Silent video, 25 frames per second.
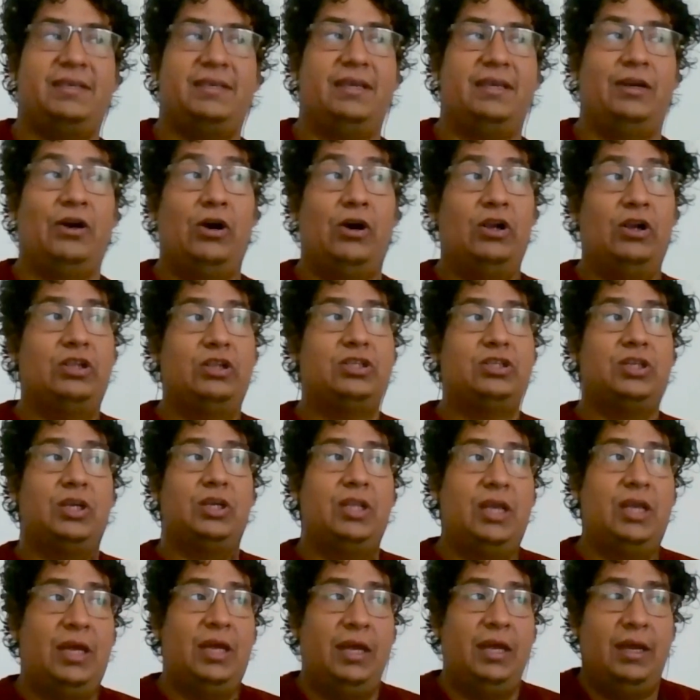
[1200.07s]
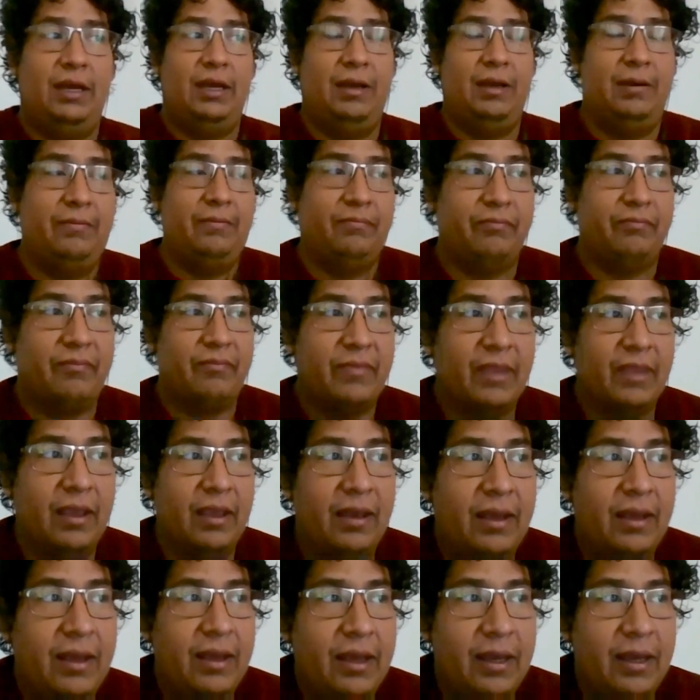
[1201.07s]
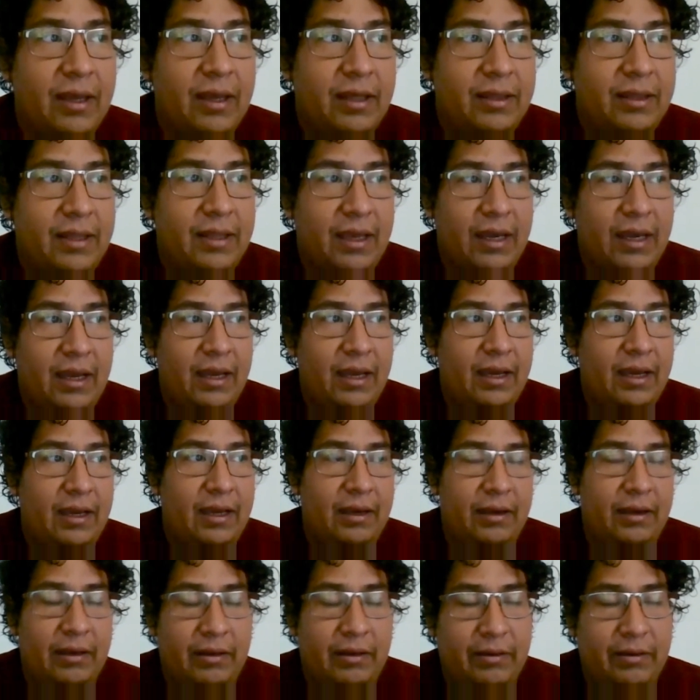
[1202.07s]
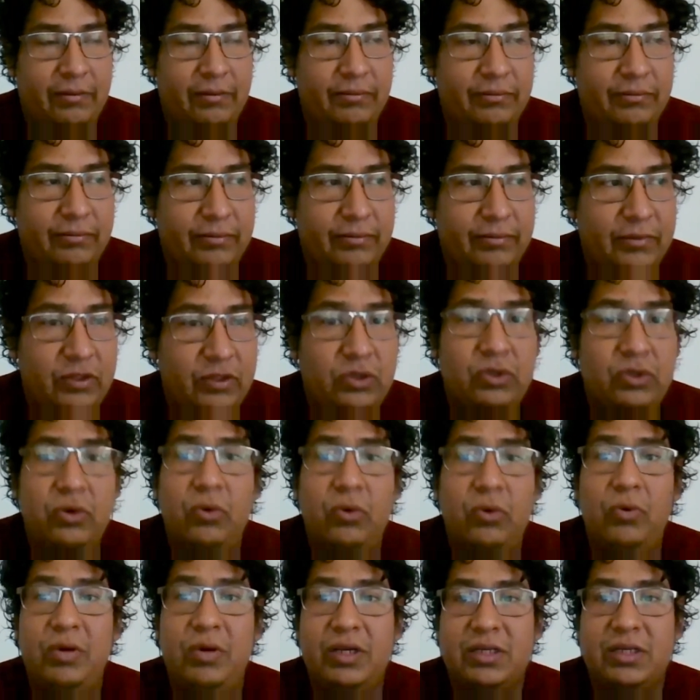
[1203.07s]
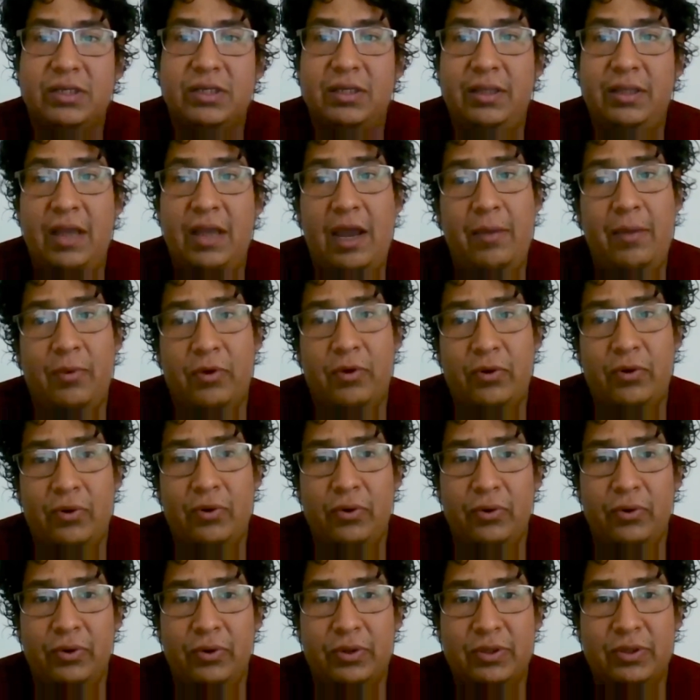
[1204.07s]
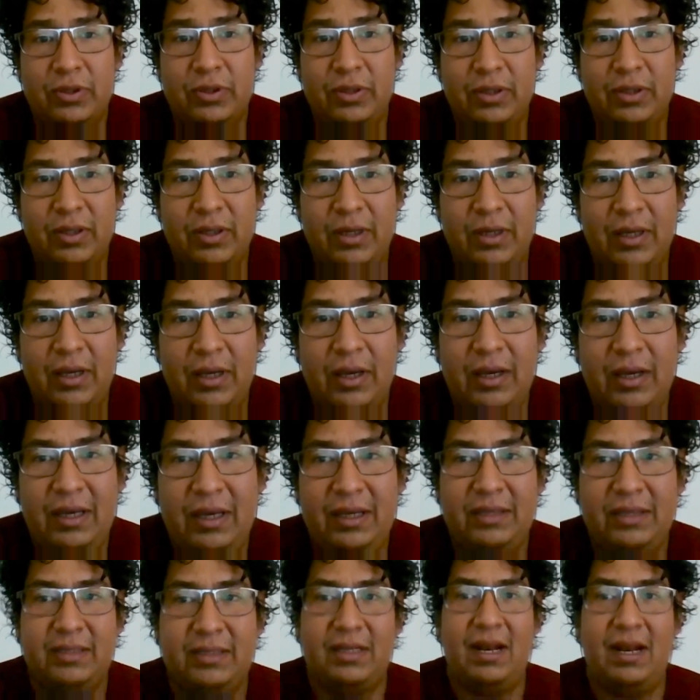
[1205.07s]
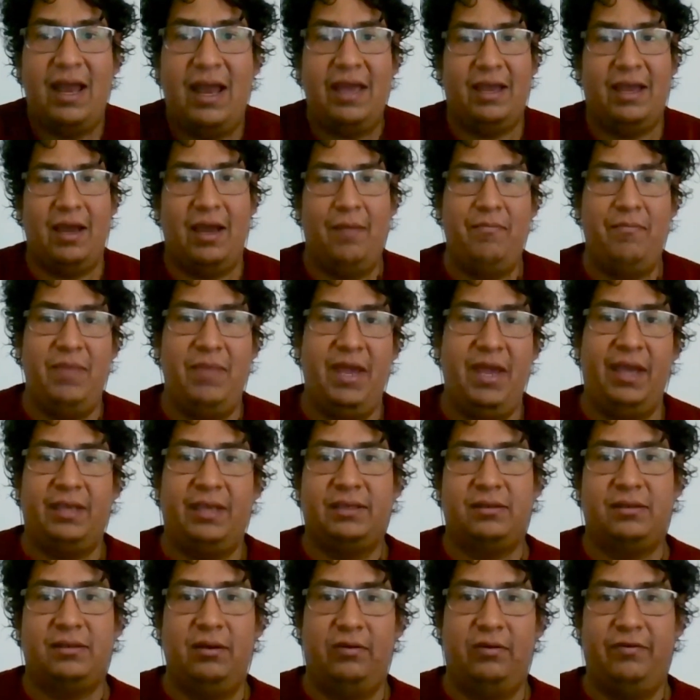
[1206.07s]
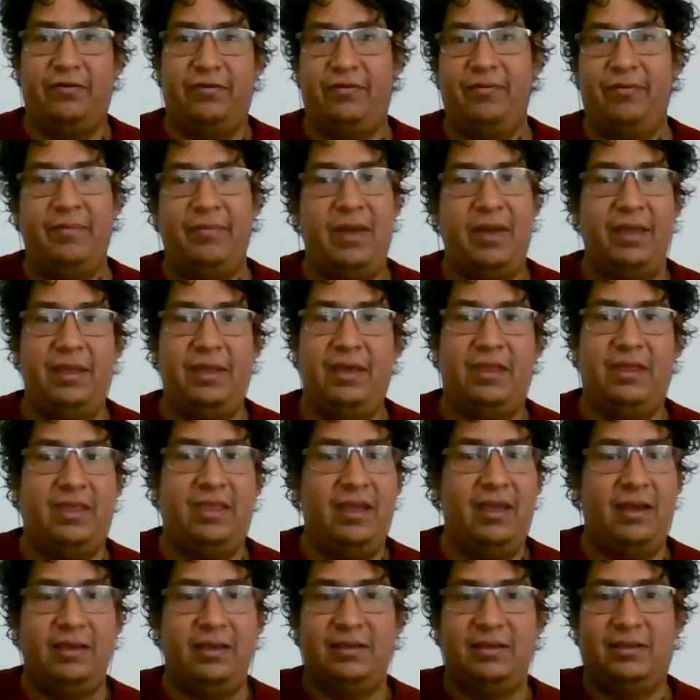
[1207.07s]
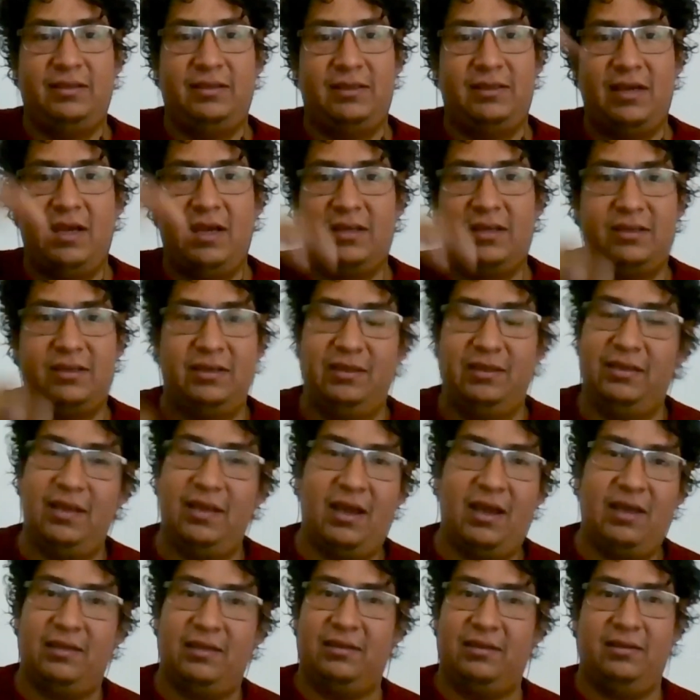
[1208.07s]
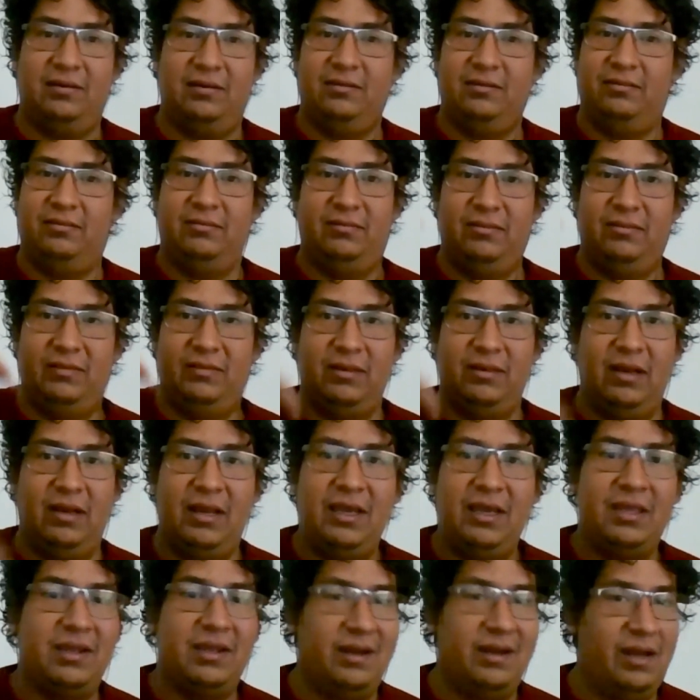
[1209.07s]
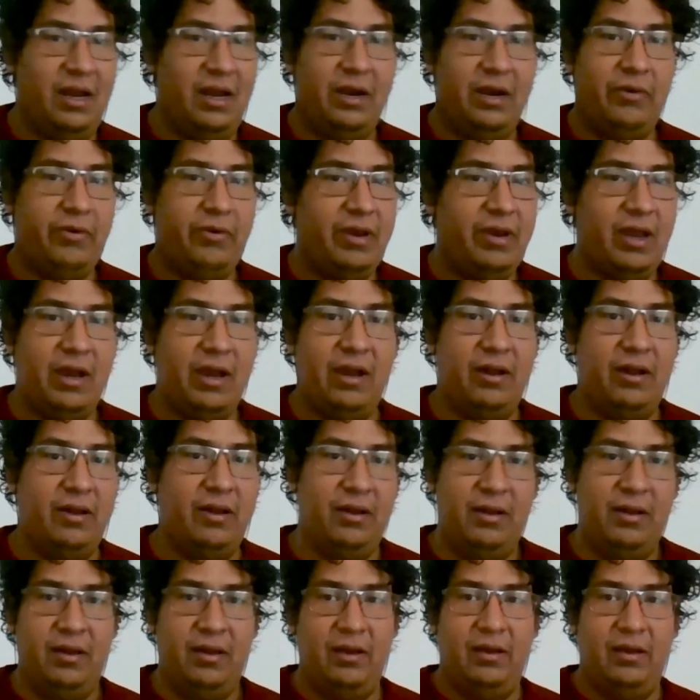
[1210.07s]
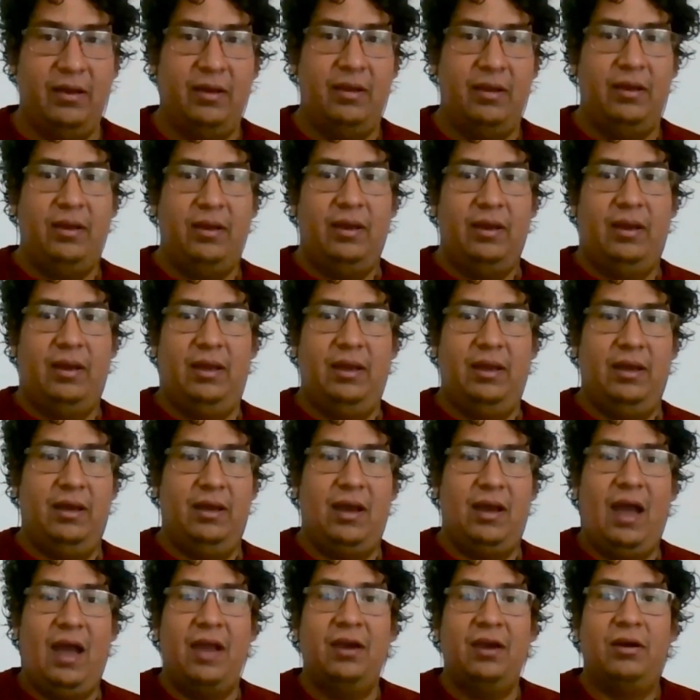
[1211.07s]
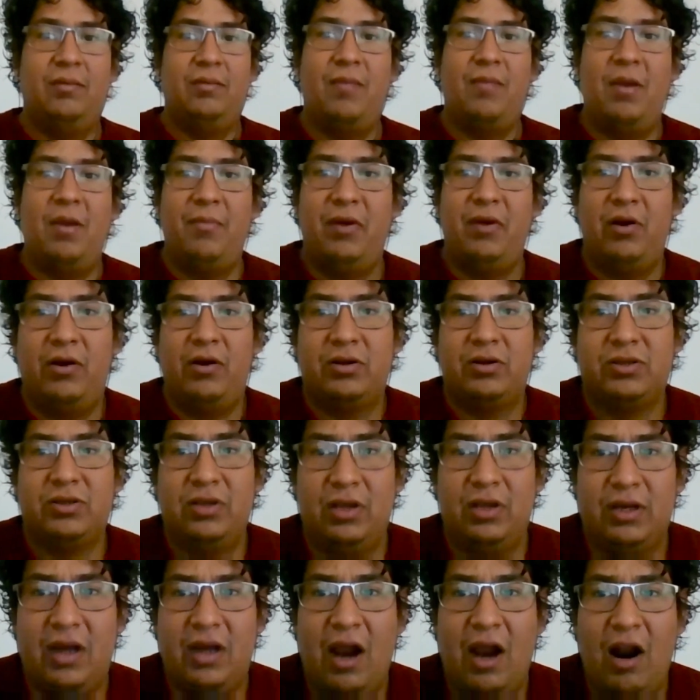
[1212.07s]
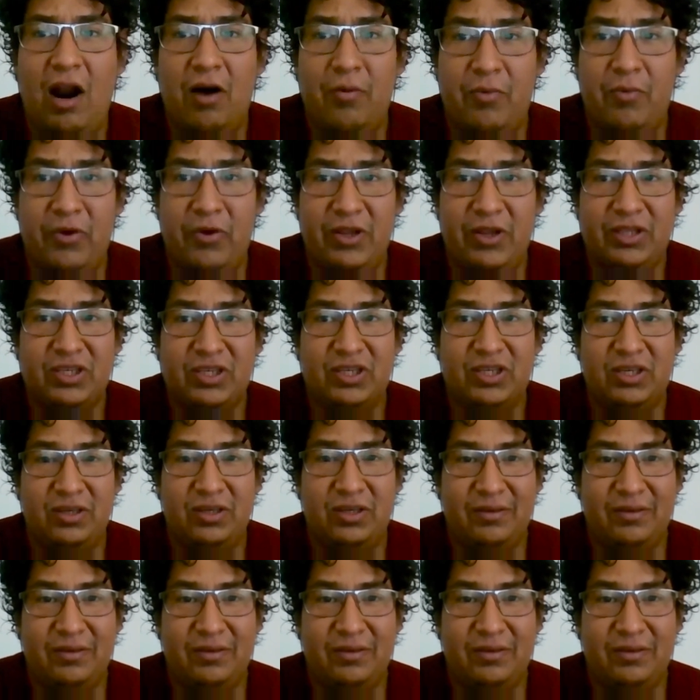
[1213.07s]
Also the Jewish neighborhood. It's like a mix of many things just in that little area. I remember also the car bridge.